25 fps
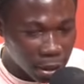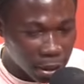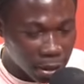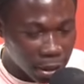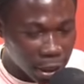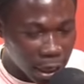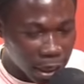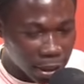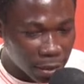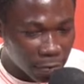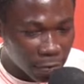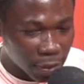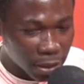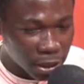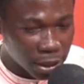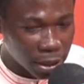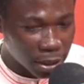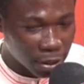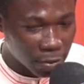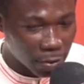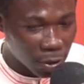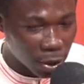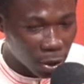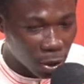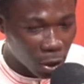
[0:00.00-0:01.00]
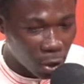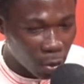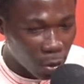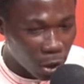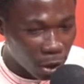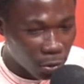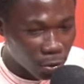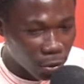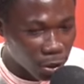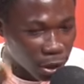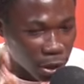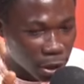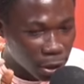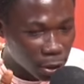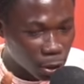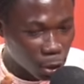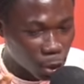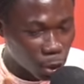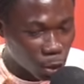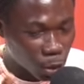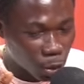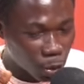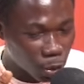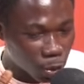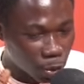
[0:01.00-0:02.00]
you admit me no 1 week in
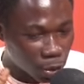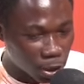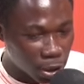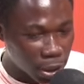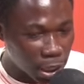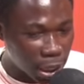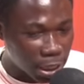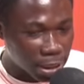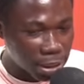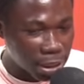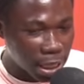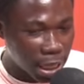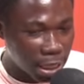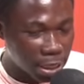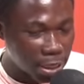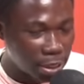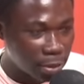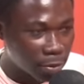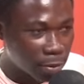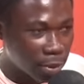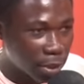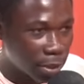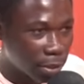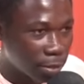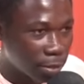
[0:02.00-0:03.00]
so me asake me